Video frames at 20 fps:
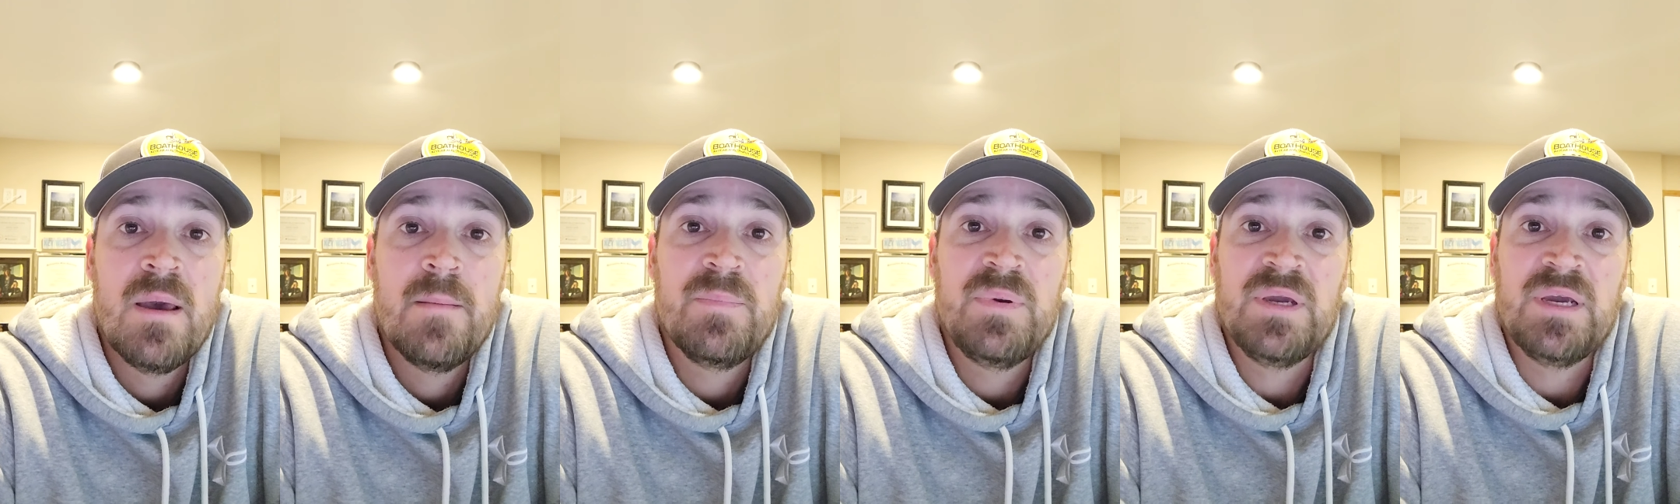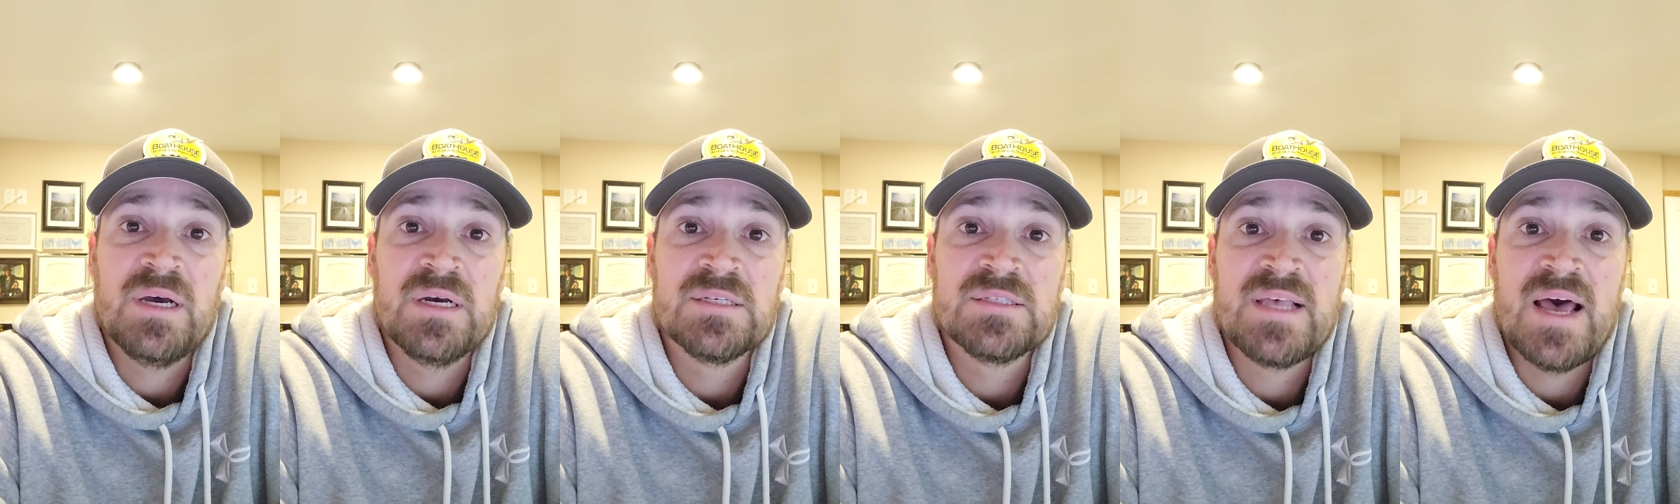
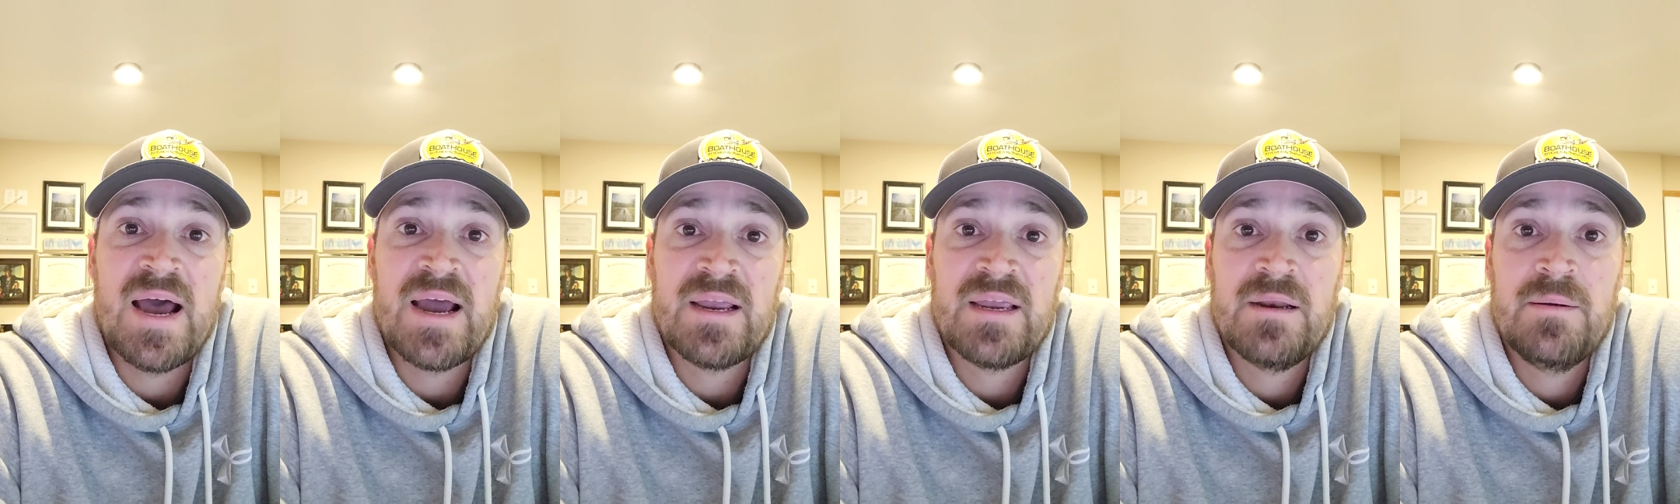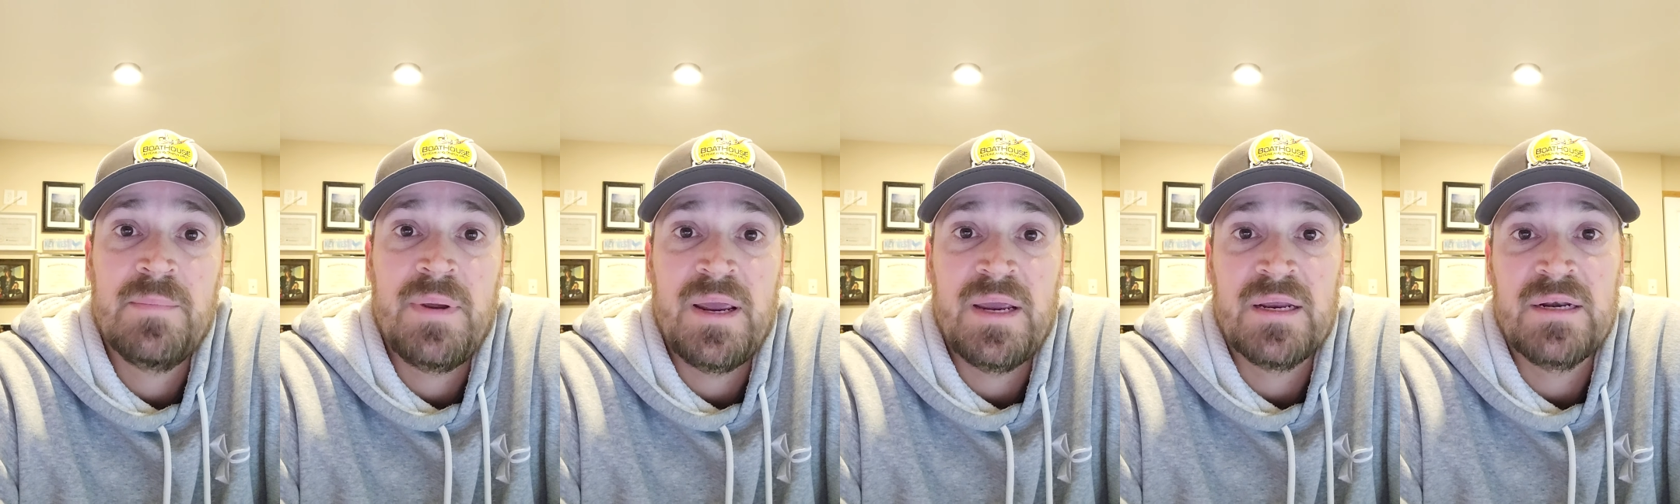because that
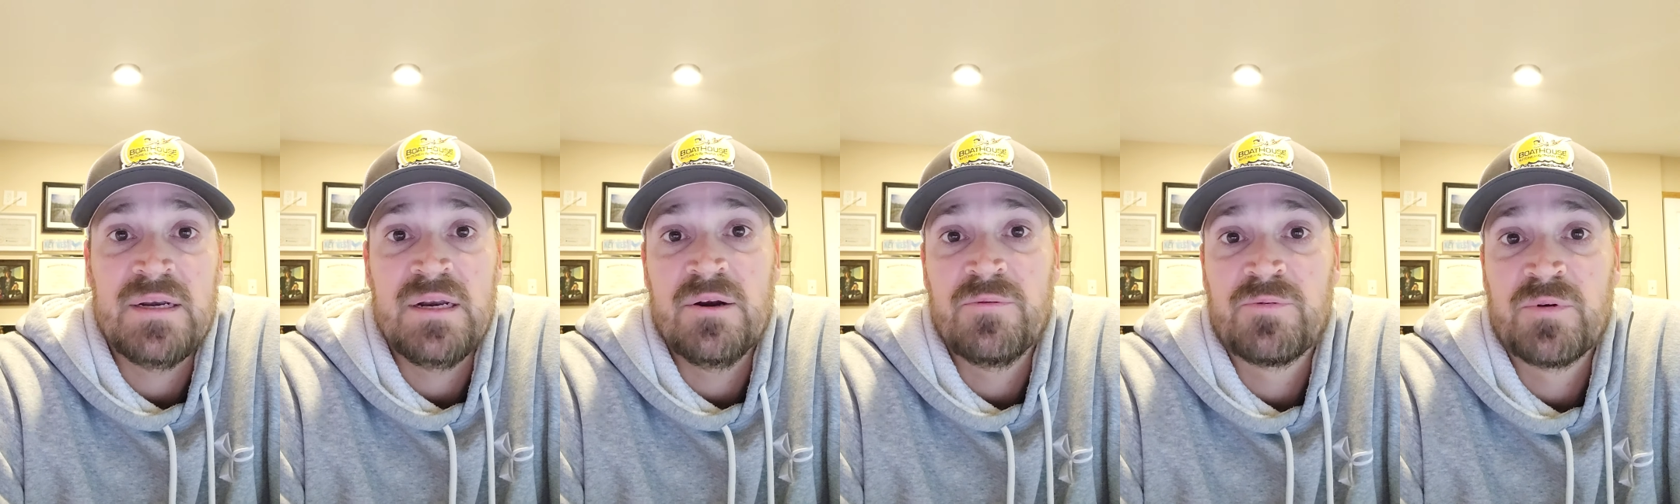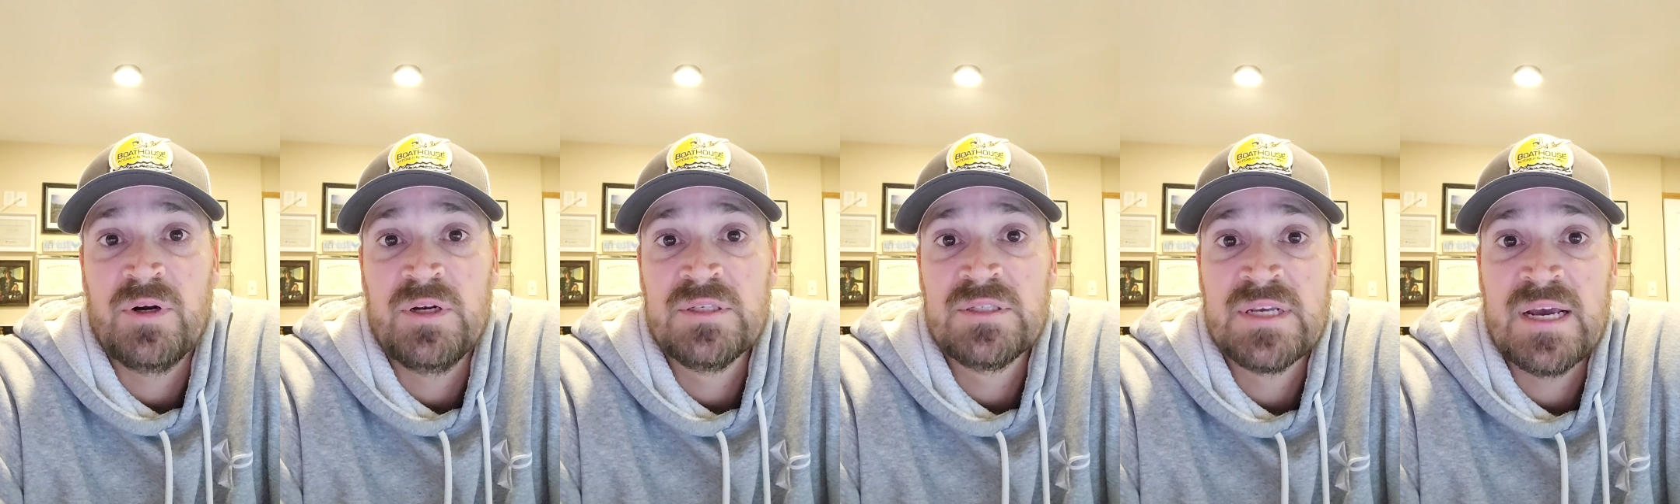can make a
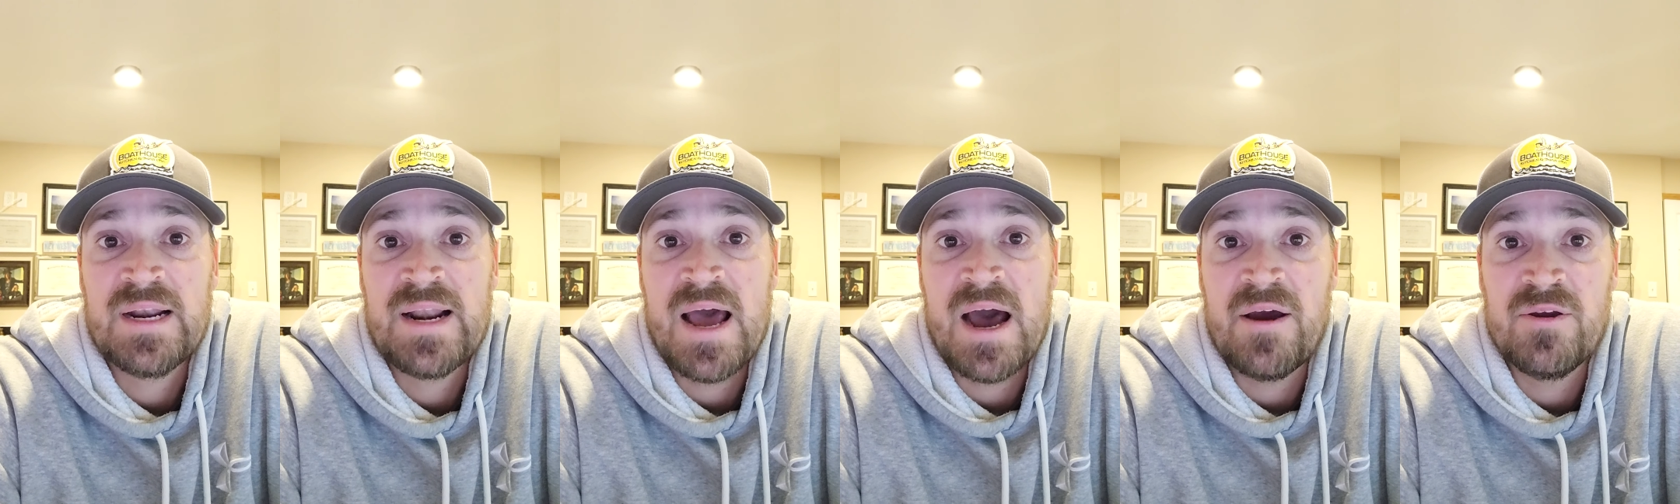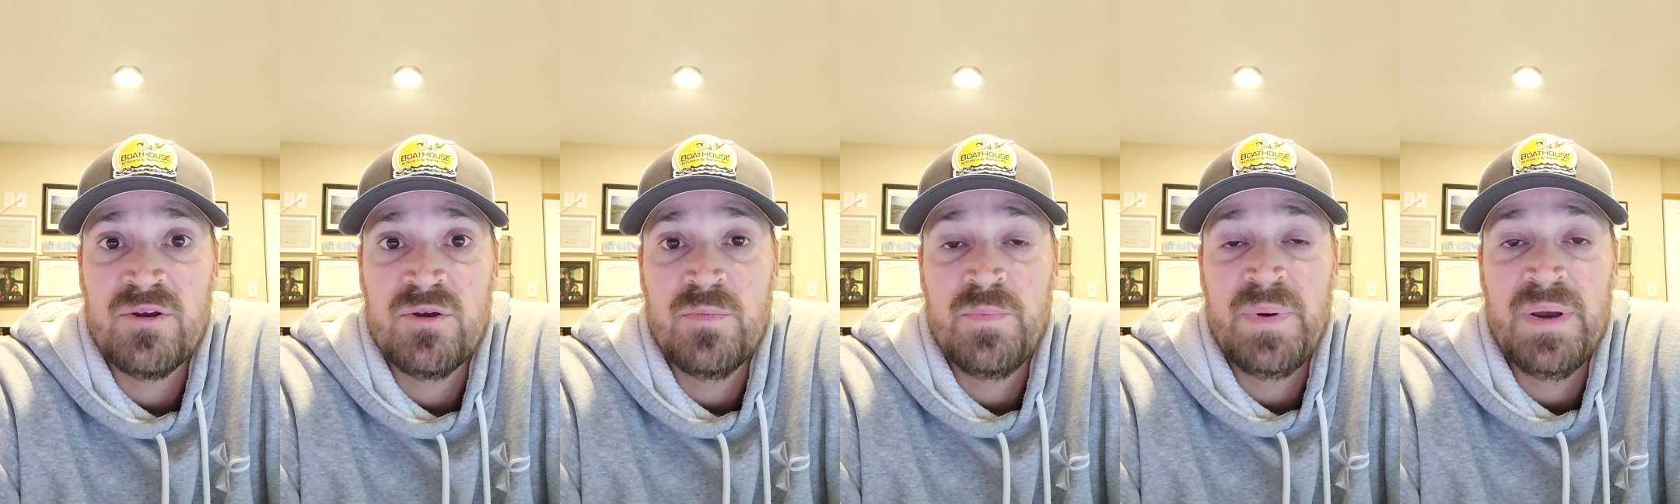difference on how
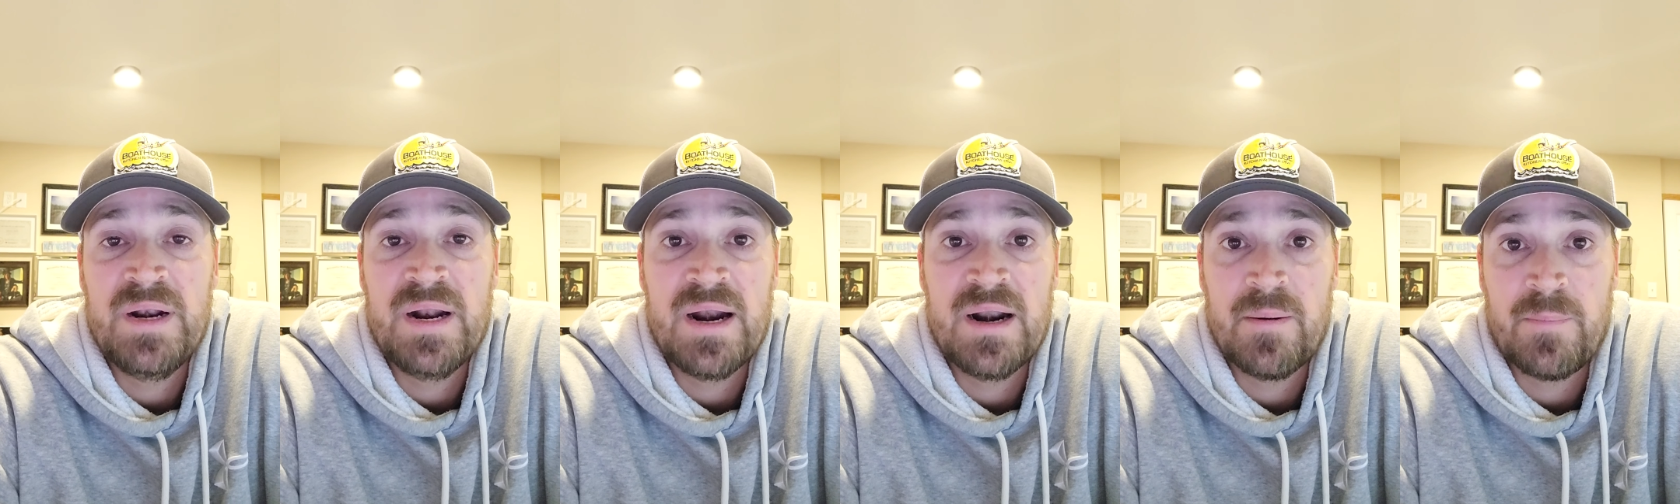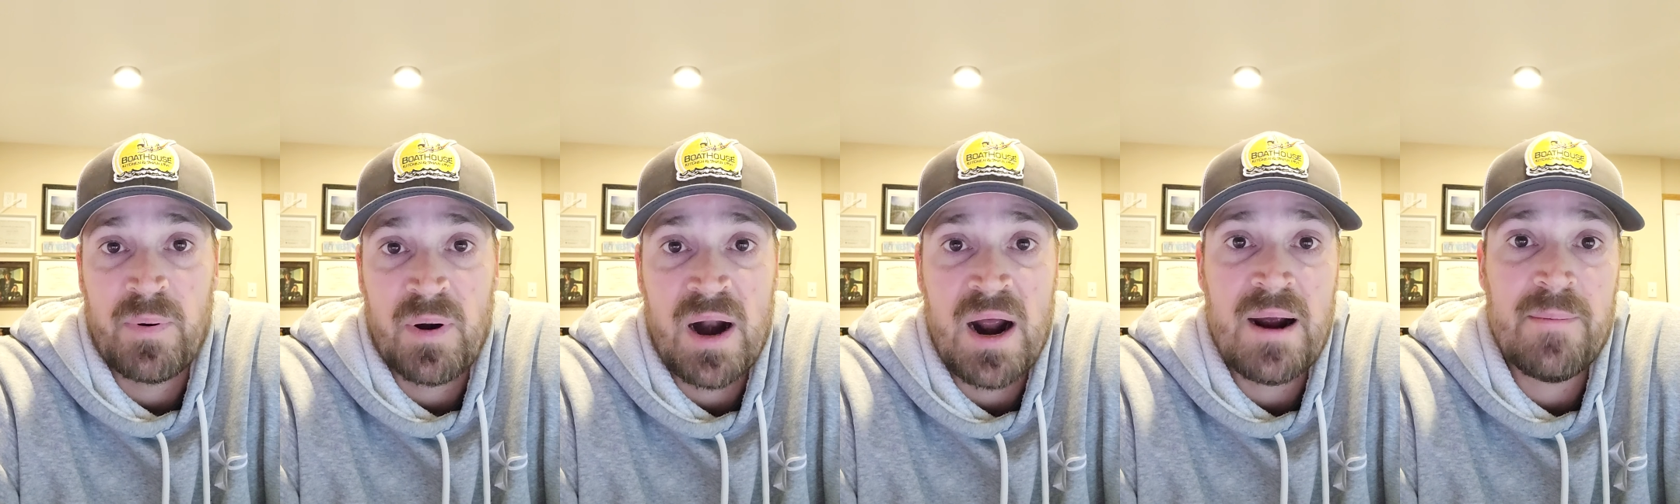you bid on a
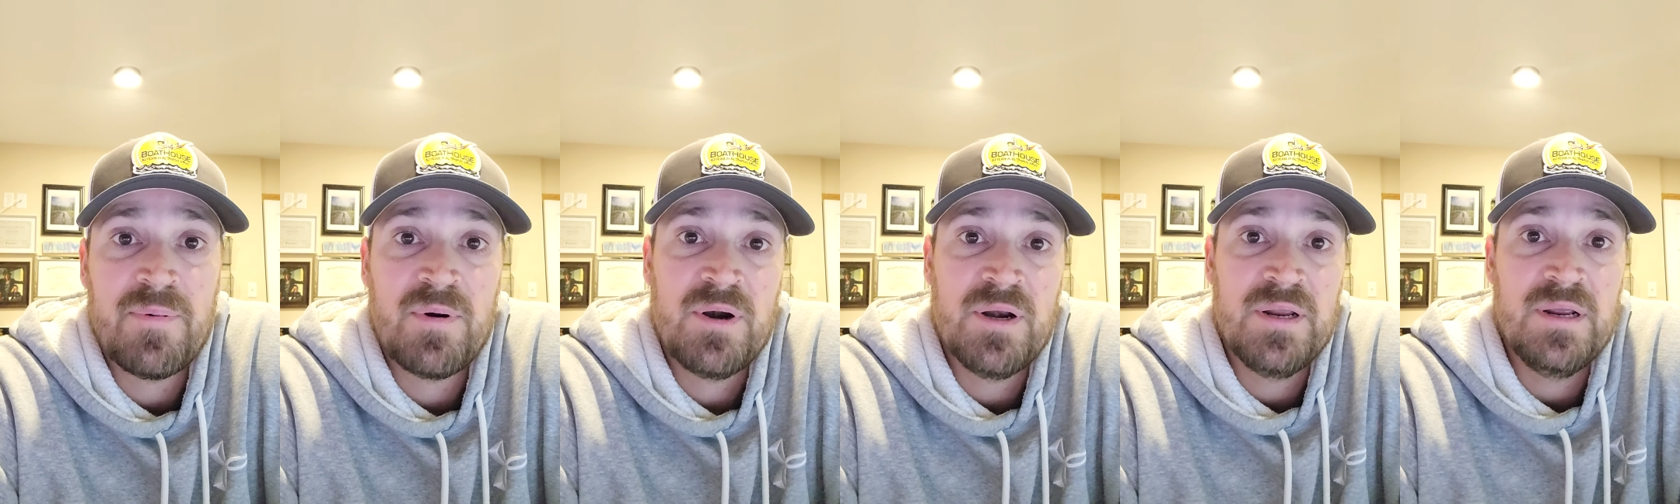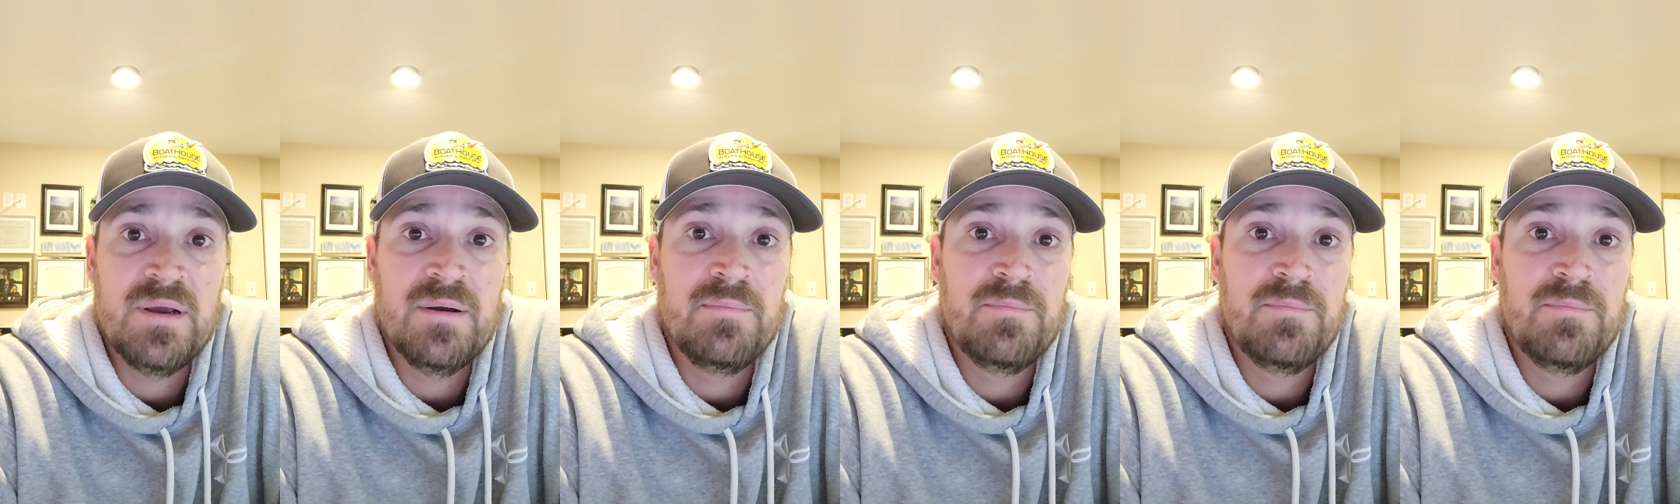property.